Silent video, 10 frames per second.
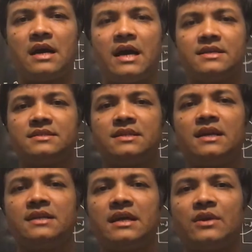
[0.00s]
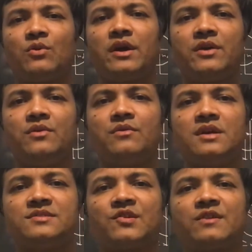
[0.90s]
I studied at NYU
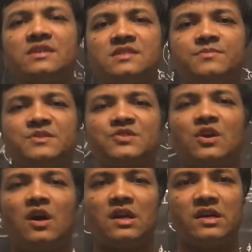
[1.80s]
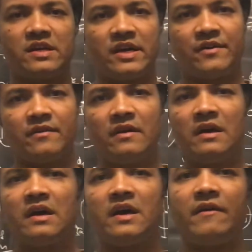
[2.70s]
as a CRISP scholar. I
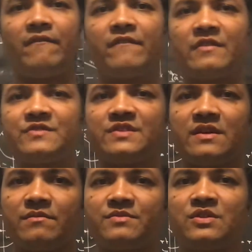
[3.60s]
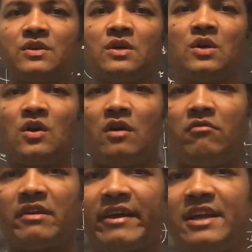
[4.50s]
have received
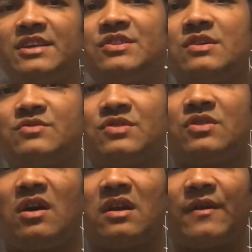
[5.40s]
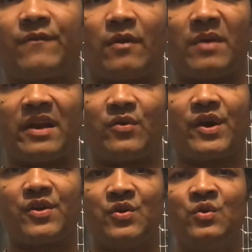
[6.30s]
over $80,000 from
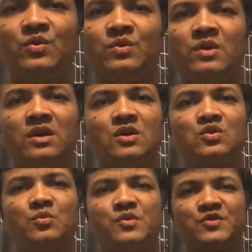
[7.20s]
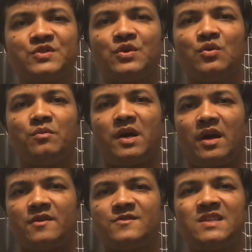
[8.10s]
NYU to pursue
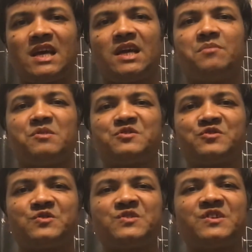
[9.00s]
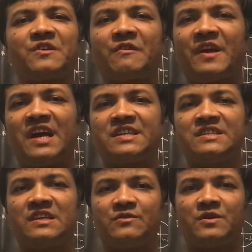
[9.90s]
my second master's degree at
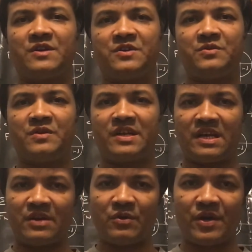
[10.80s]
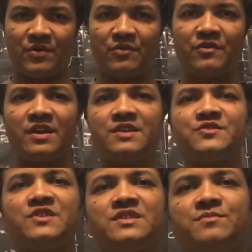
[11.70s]
NYU and NYU really
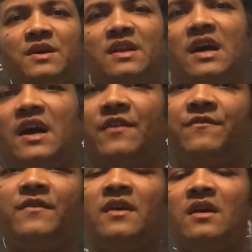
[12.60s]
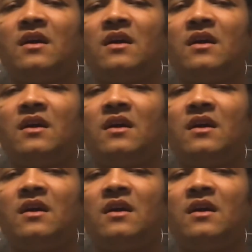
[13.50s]
changed my life